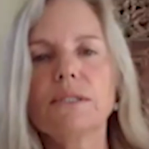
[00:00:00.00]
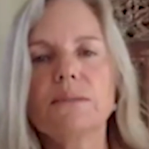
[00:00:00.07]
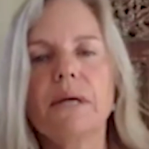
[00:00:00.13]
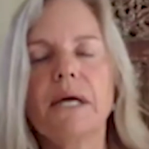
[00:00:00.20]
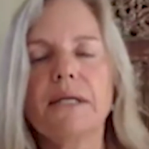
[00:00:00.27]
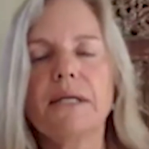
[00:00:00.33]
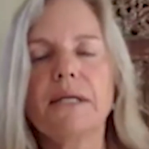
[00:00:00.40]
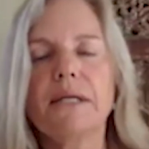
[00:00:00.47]

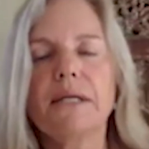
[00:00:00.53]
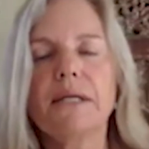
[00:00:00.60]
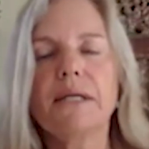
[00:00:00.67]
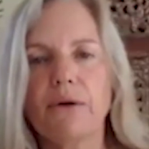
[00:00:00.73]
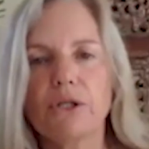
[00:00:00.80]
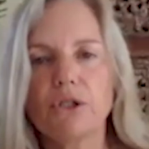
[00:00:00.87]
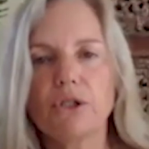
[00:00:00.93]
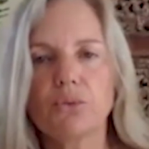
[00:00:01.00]
consummated the
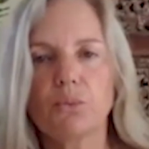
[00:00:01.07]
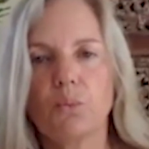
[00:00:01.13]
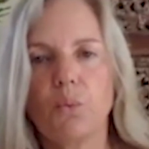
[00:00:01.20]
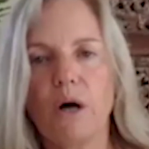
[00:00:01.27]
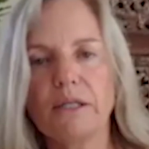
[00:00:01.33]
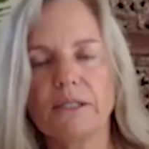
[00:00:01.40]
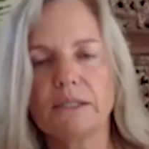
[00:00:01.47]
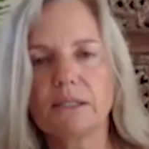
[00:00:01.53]
marriage
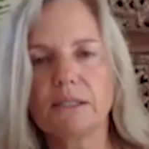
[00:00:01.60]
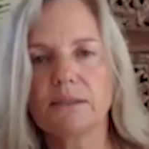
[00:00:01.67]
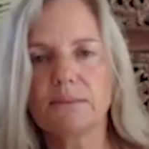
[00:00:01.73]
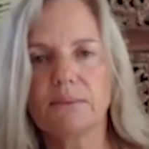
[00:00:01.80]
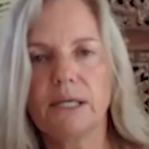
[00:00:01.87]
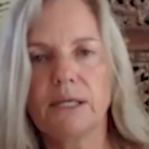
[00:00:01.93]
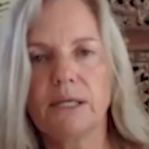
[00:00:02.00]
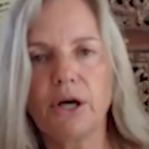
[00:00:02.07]
once,
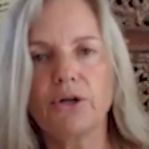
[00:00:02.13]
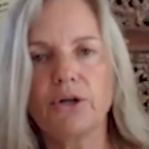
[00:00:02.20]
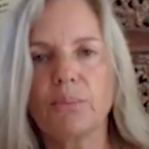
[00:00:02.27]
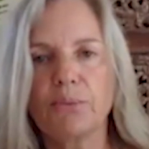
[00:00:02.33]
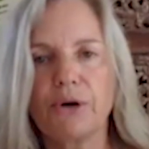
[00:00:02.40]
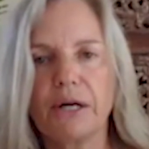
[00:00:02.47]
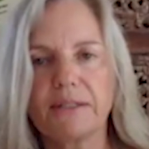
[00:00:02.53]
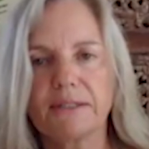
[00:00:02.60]
and I
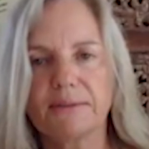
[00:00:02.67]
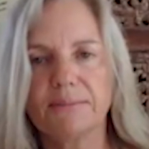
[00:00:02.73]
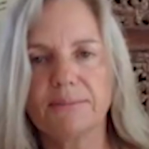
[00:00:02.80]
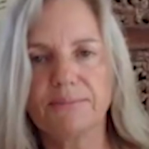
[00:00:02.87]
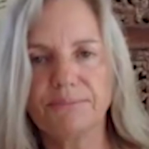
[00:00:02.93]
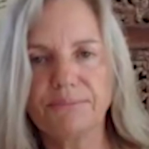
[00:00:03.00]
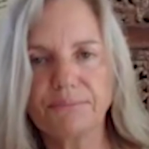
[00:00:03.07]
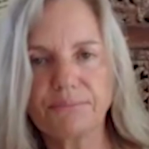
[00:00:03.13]
got pregnant.
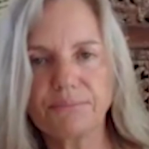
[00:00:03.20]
